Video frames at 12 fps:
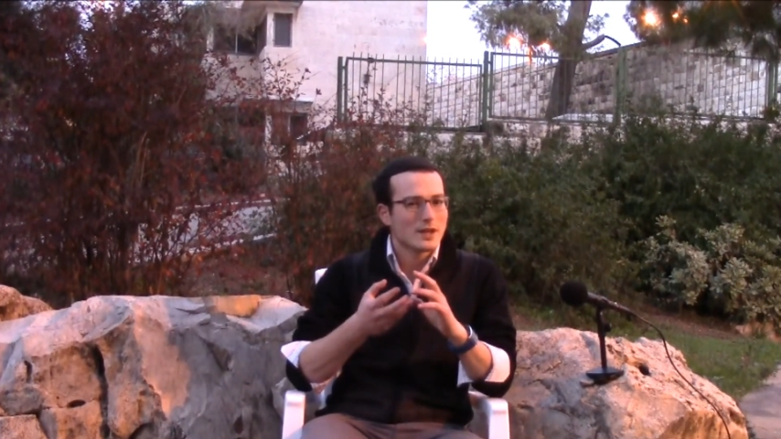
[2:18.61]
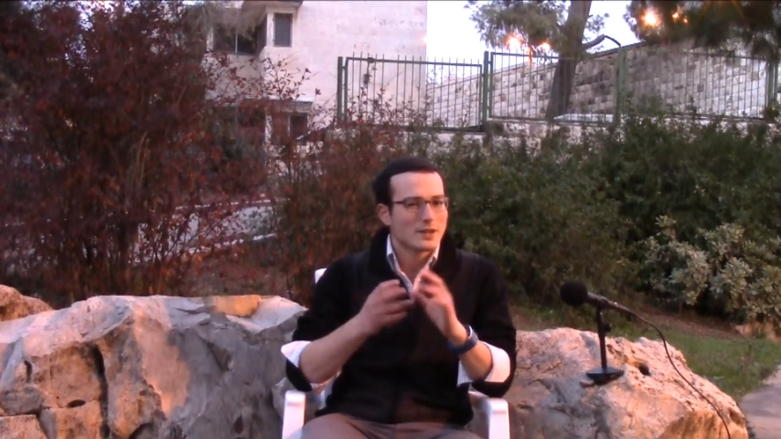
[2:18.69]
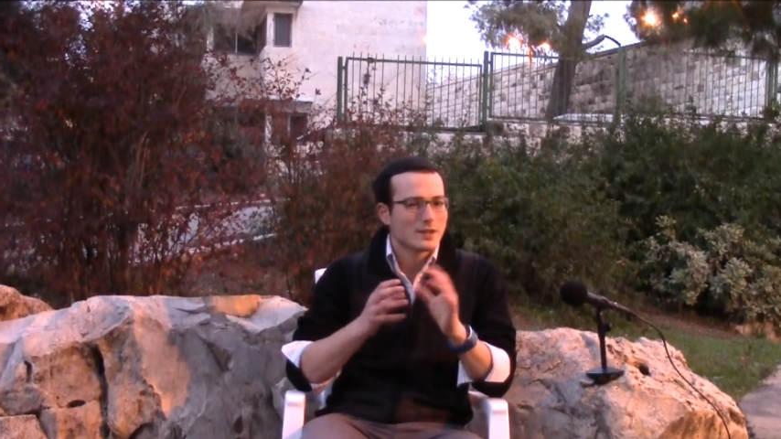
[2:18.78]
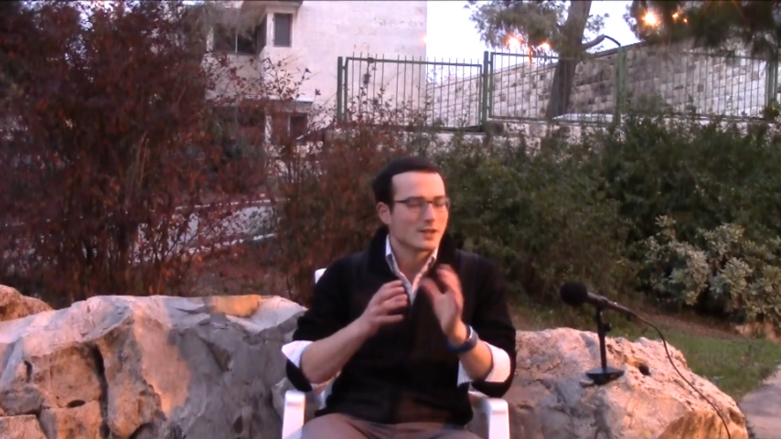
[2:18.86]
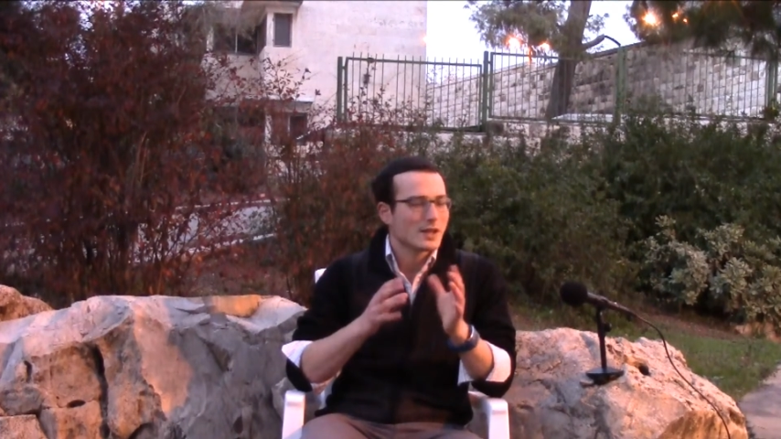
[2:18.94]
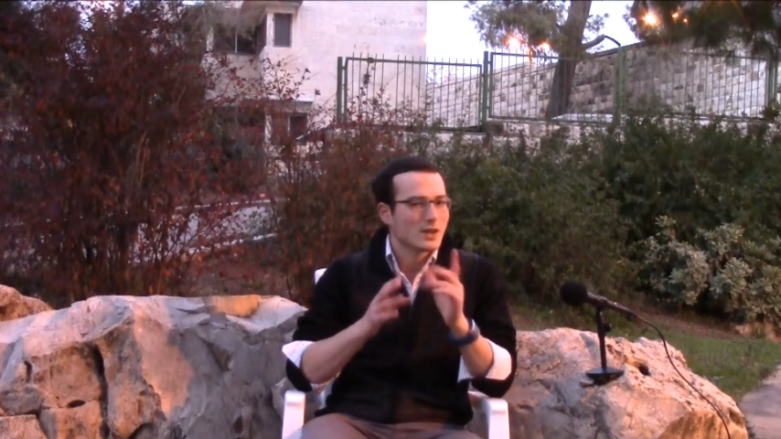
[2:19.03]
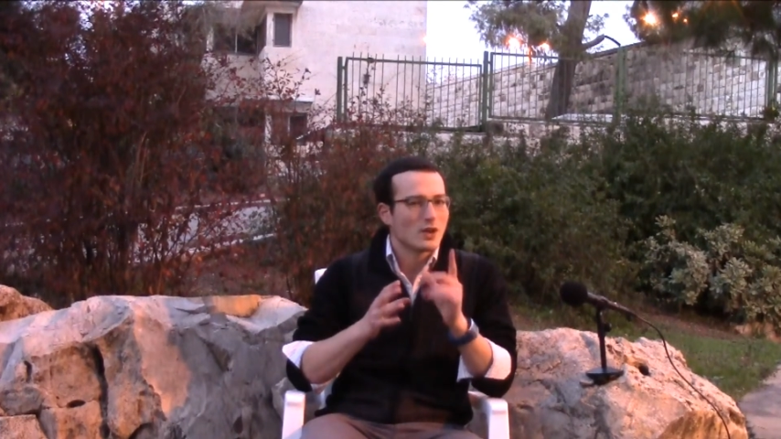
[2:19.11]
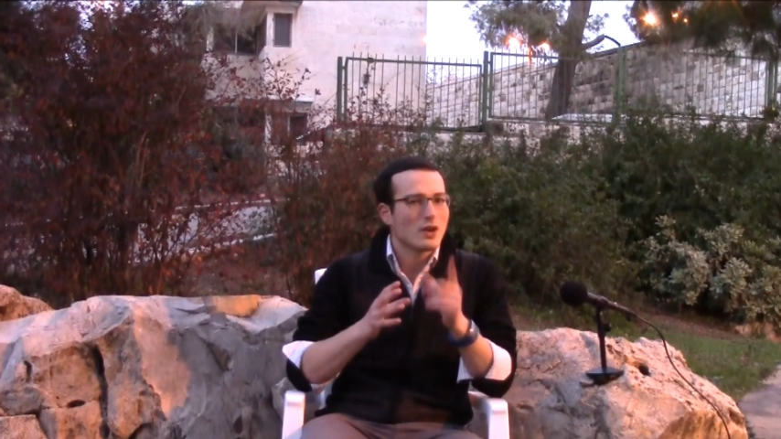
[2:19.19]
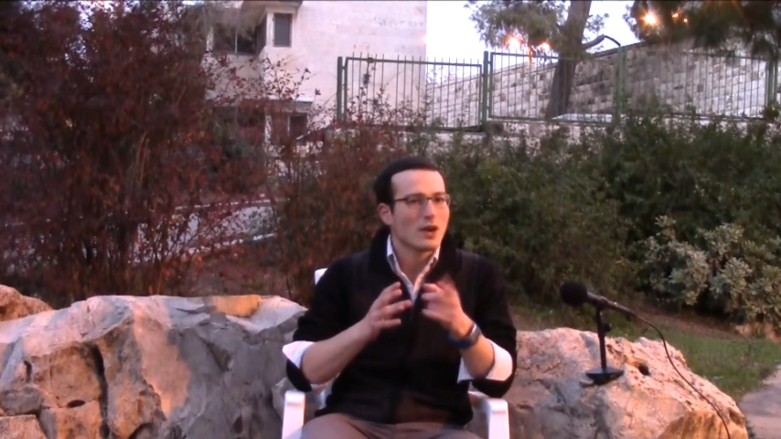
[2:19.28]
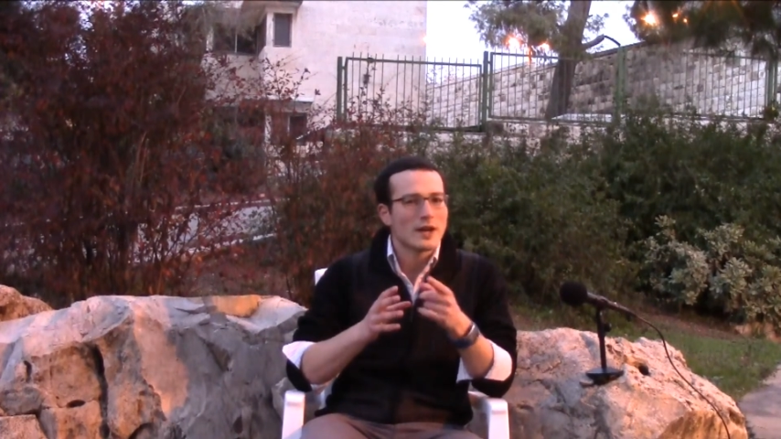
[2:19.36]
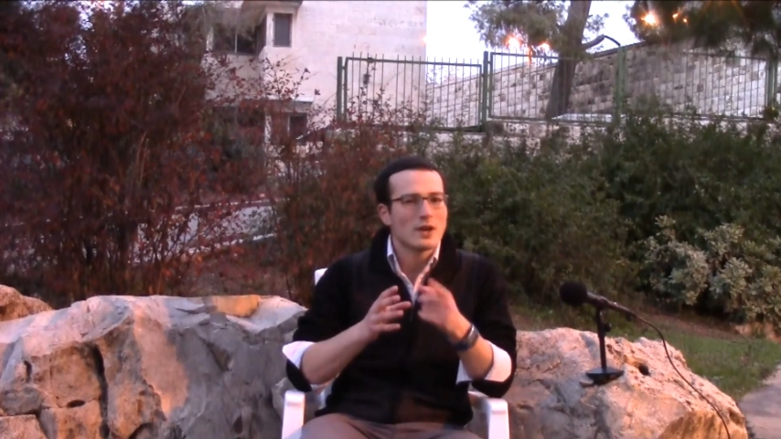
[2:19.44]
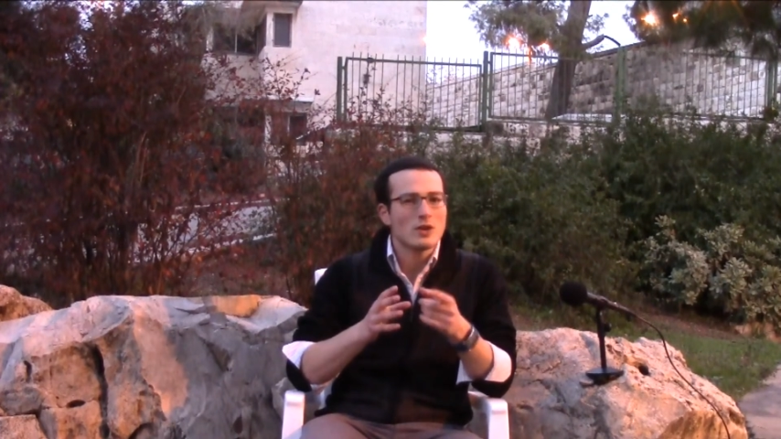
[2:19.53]
she's like,
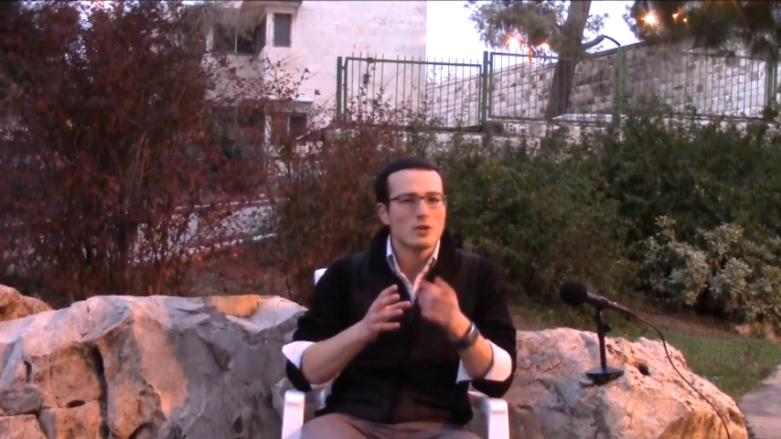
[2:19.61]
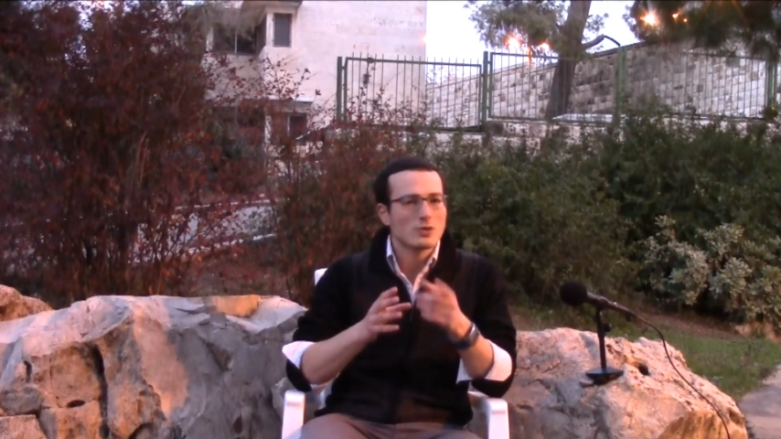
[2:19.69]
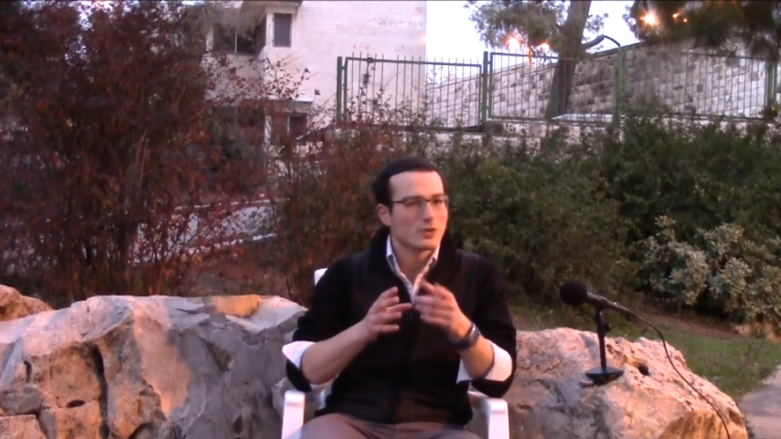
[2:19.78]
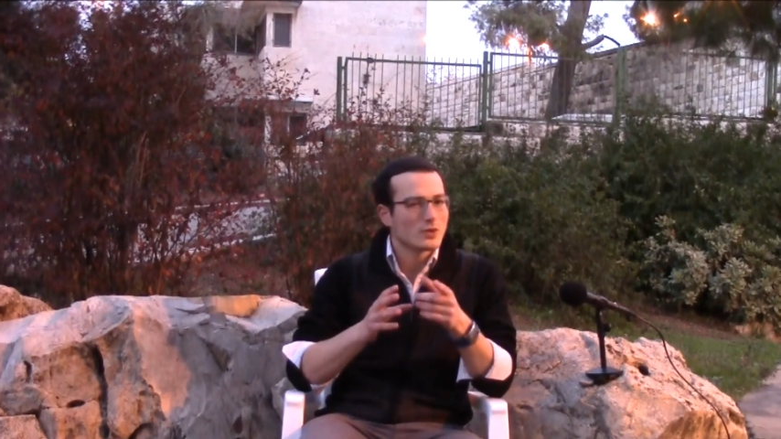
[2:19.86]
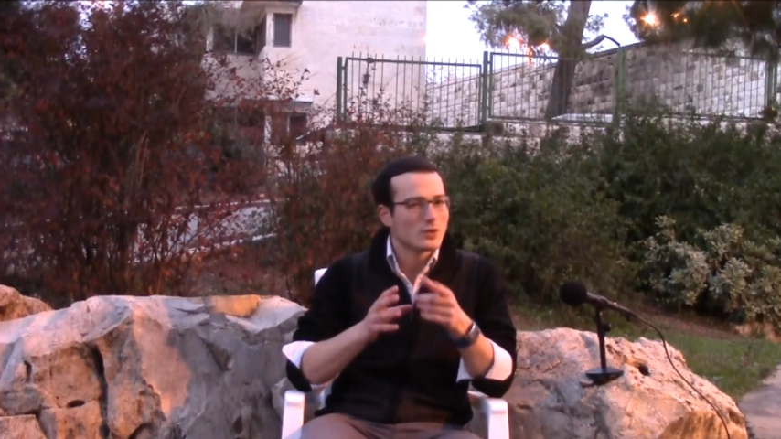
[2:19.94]
no, I know you.